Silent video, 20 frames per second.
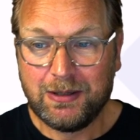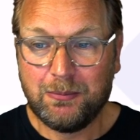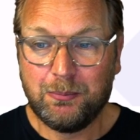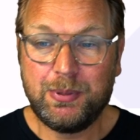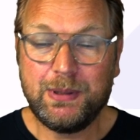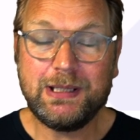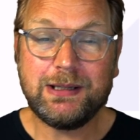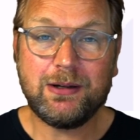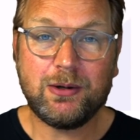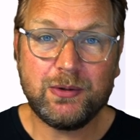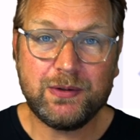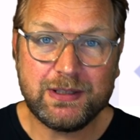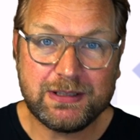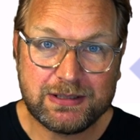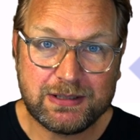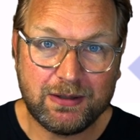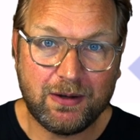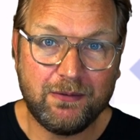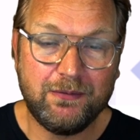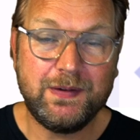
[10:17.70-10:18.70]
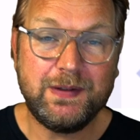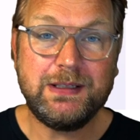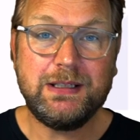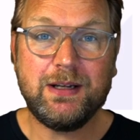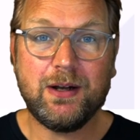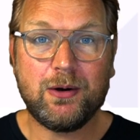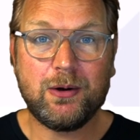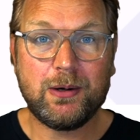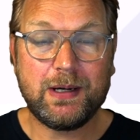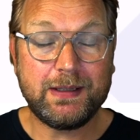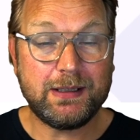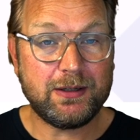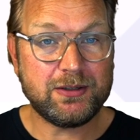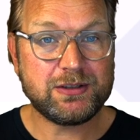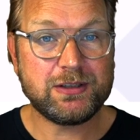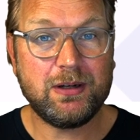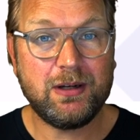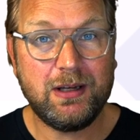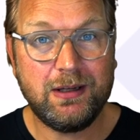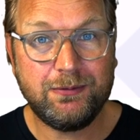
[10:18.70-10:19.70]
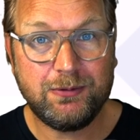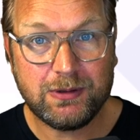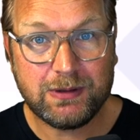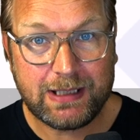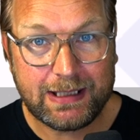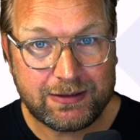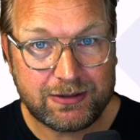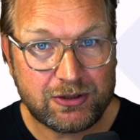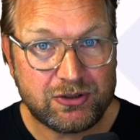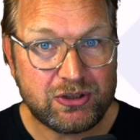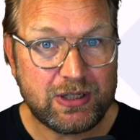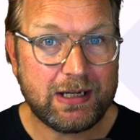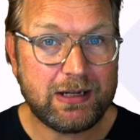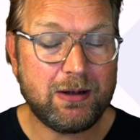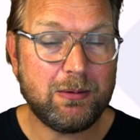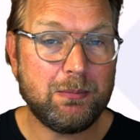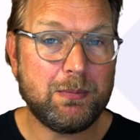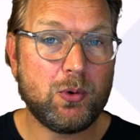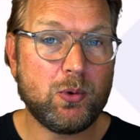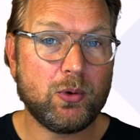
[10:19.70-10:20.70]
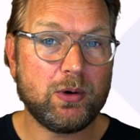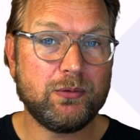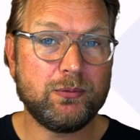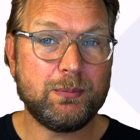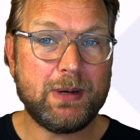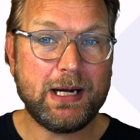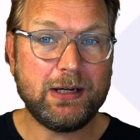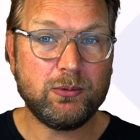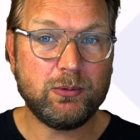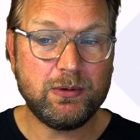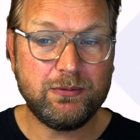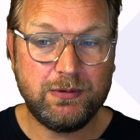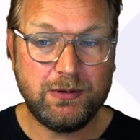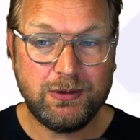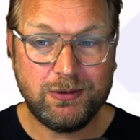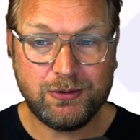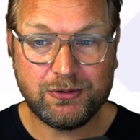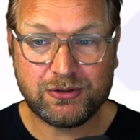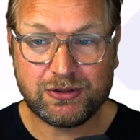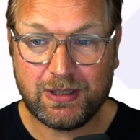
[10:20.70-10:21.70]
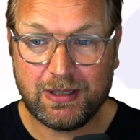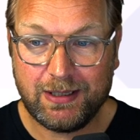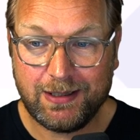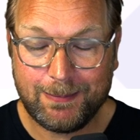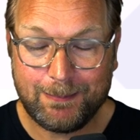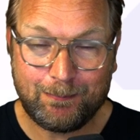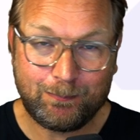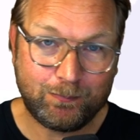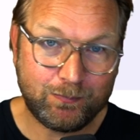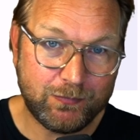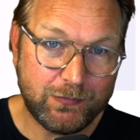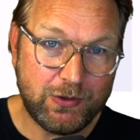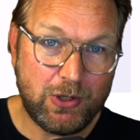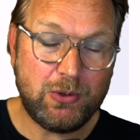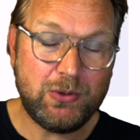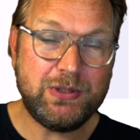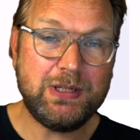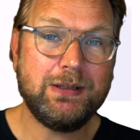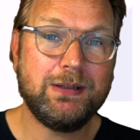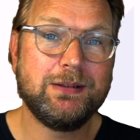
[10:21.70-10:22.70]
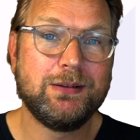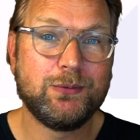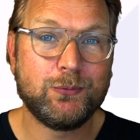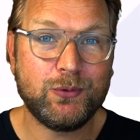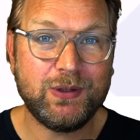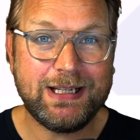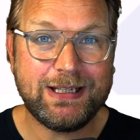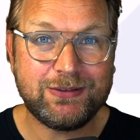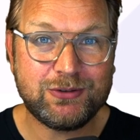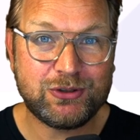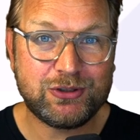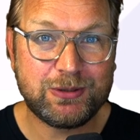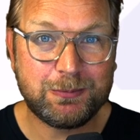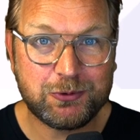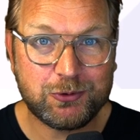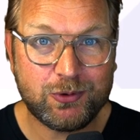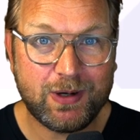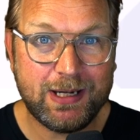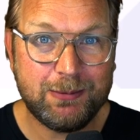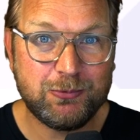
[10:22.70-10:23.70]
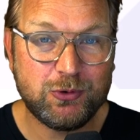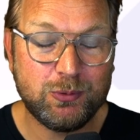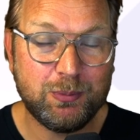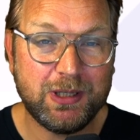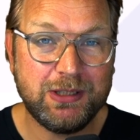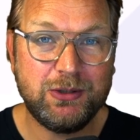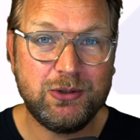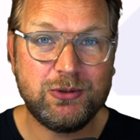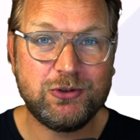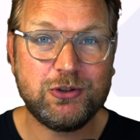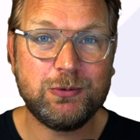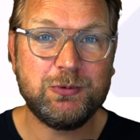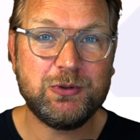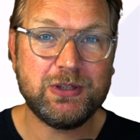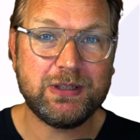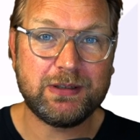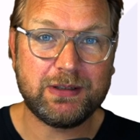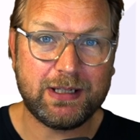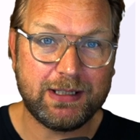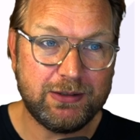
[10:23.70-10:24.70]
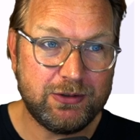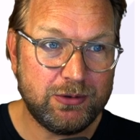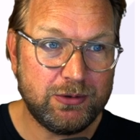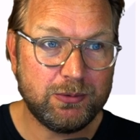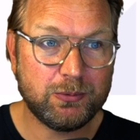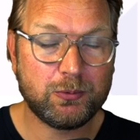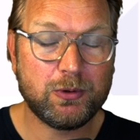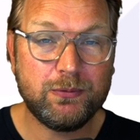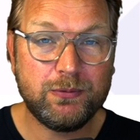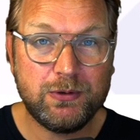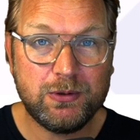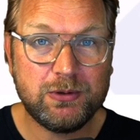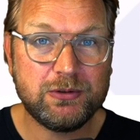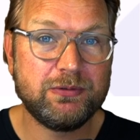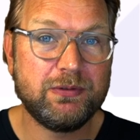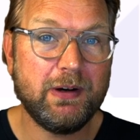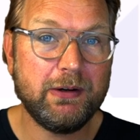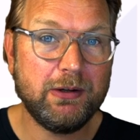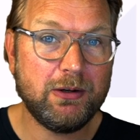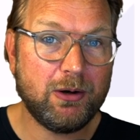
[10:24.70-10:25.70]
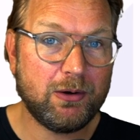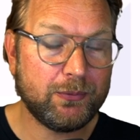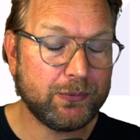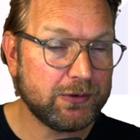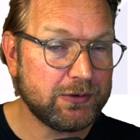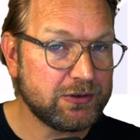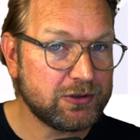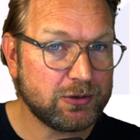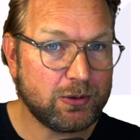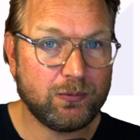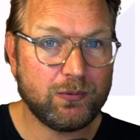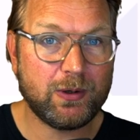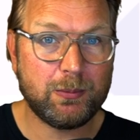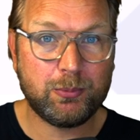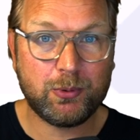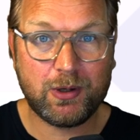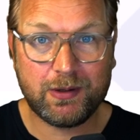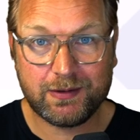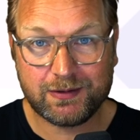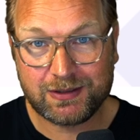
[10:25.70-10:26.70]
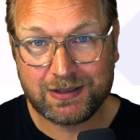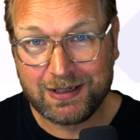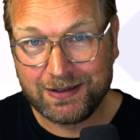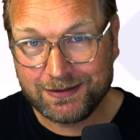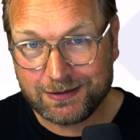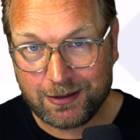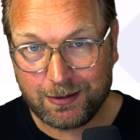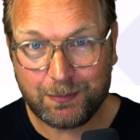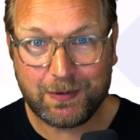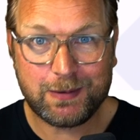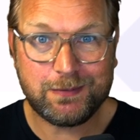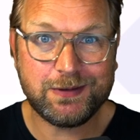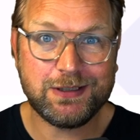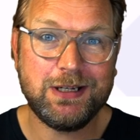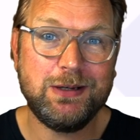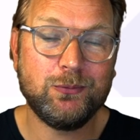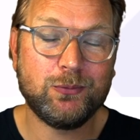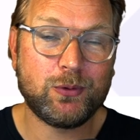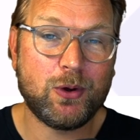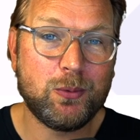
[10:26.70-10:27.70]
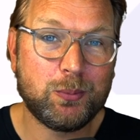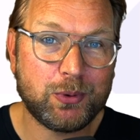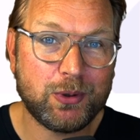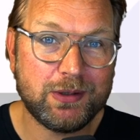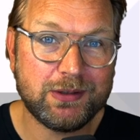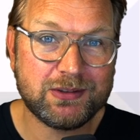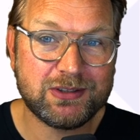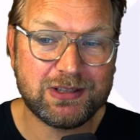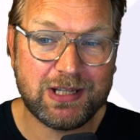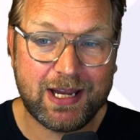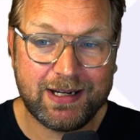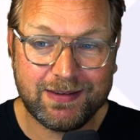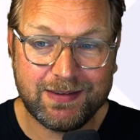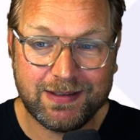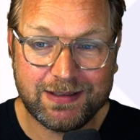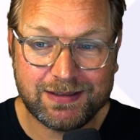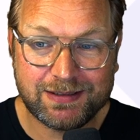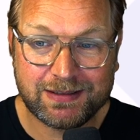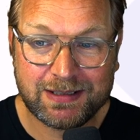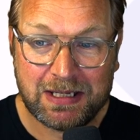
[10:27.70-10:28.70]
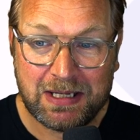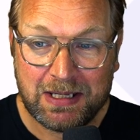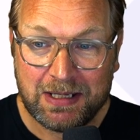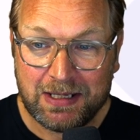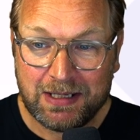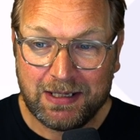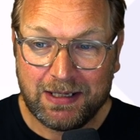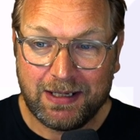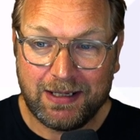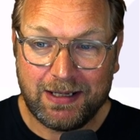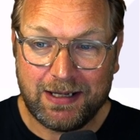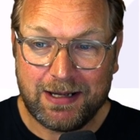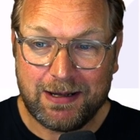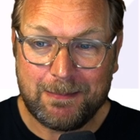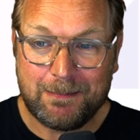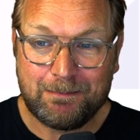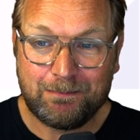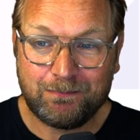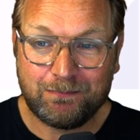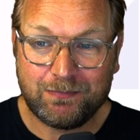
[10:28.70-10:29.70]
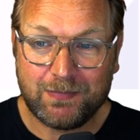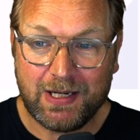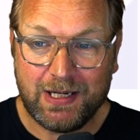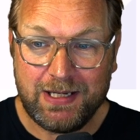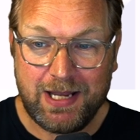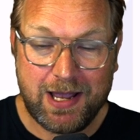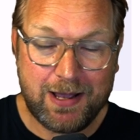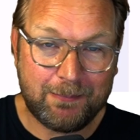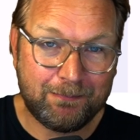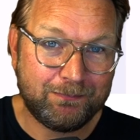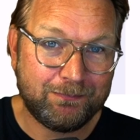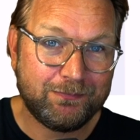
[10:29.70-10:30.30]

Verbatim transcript: below this video. And also, if you'd like to check out more of my reviews, uh, don't forget to subscribe to my YouTube channel. I do reviews very often, software products, sometimes info products like this. Um, and yeah,